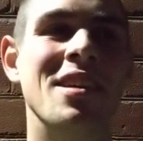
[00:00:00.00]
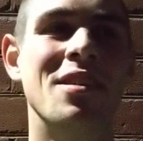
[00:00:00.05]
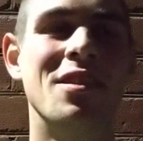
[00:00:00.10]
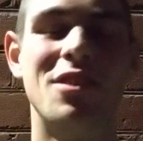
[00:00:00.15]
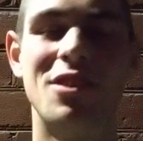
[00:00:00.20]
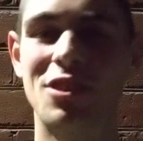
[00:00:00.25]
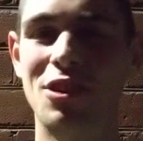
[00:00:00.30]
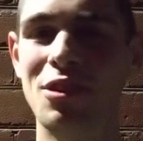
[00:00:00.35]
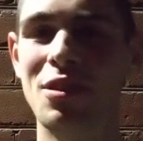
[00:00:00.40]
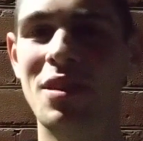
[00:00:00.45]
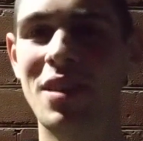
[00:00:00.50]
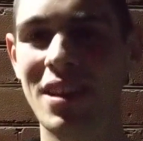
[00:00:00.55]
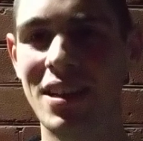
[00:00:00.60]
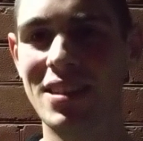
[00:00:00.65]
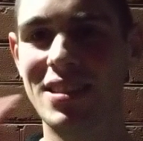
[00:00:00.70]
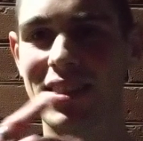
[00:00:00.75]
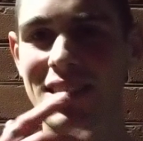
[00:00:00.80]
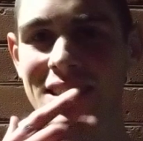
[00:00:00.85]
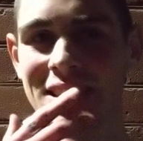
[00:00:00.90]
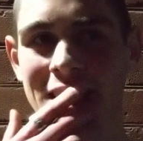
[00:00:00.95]
the truth
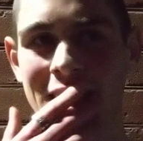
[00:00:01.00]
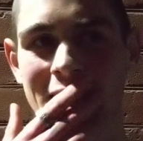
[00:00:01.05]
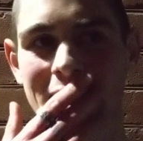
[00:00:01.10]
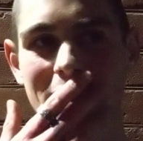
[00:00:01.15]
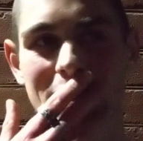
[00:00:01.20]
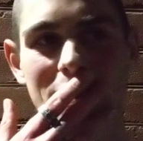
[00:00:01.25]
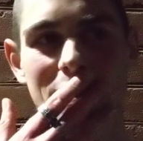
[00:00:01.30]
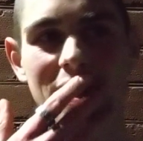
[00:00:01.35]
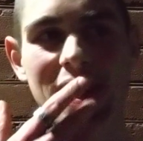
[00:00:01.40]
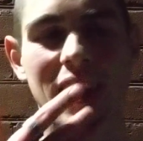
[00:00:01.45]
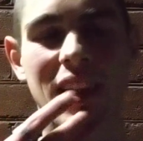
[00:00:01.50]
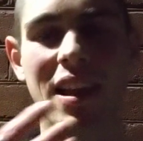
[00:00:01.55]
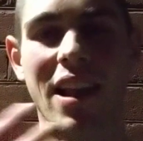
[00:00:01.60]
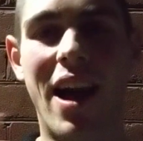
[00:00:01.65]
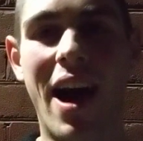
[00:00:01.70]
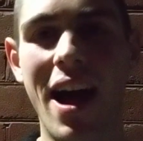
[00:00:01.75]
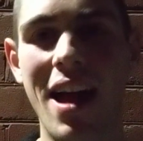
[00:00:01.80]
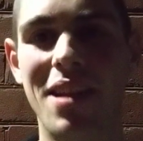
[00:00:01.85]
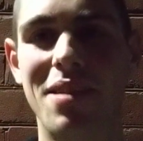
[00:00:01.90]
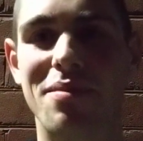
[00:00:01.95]
is that
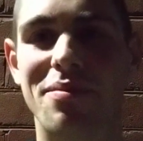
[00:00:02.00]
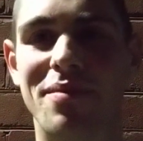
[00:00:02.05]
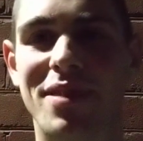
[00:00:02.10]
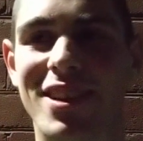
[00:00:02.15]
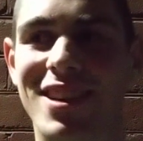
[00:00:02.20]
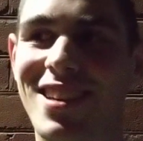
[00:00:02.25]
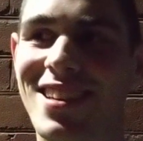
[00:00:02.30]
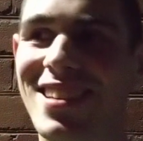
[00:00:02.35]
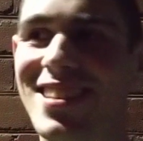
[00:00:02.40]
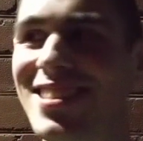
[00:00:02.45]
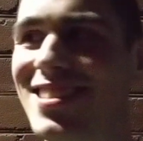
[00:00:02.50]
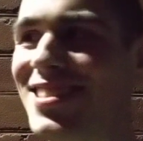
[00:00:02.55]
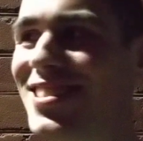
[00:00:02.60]
enlightenment